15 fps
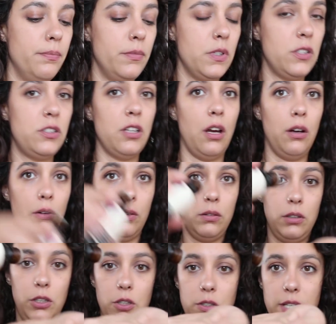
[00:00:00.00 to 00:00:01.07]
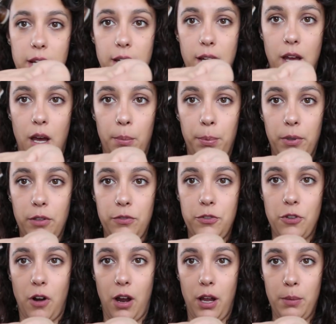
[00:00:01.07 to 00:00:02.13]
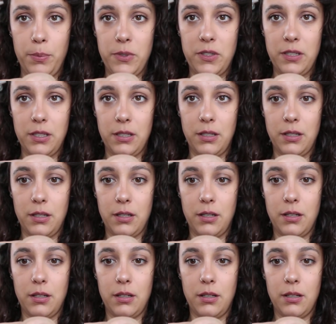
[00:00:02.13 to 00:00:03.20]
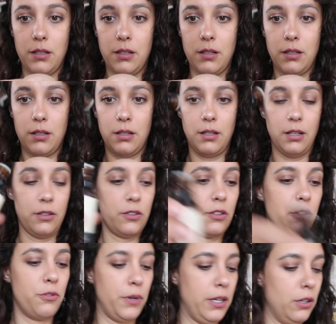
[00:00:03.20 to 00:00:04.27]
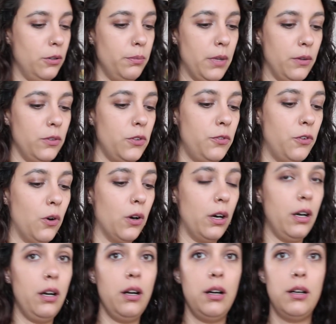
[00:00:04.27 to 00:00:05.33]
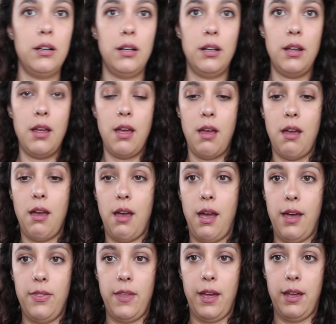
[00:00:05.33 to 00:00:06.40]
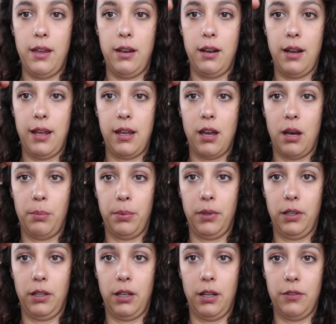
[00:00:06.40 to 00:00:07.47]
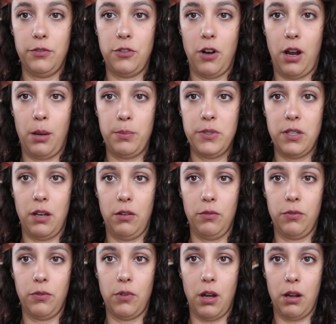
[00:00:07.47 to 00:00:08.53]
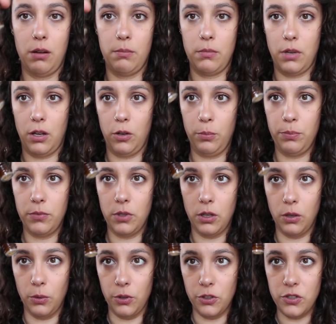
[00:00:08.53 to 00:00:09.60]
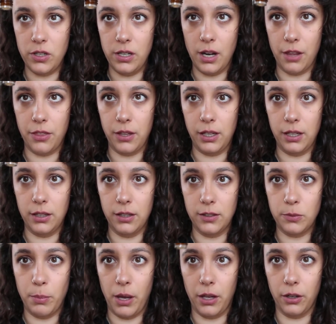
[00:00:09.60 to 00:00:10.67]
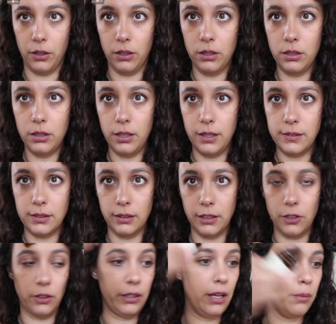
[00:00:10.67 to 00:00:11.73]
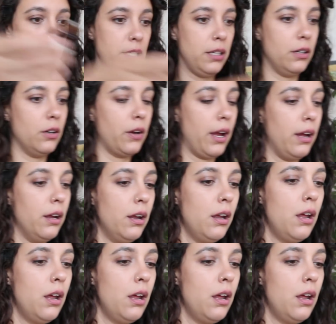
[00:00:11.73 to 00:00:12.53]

So you take a couple of drops, there's 3, there's 4, and then a couple of drops of, there's nothing in this bottle. It's literally empty. Okay.